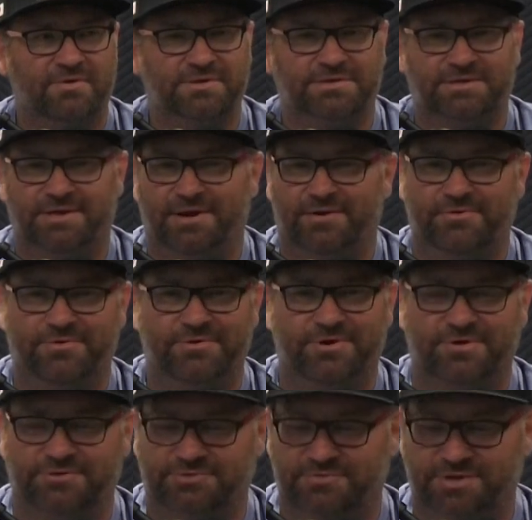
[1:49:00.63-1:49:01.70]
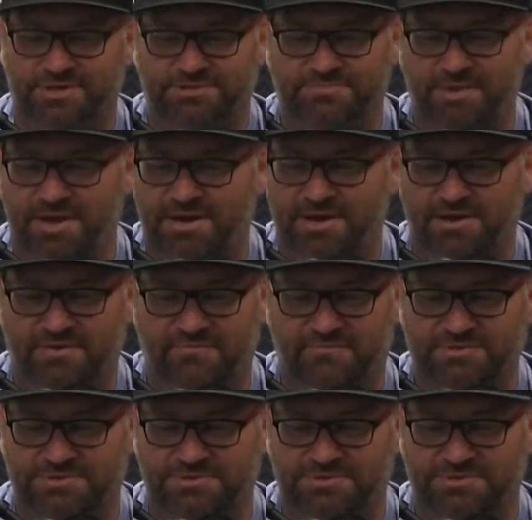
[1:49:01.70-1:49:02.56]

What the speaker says: who knows what it's made of?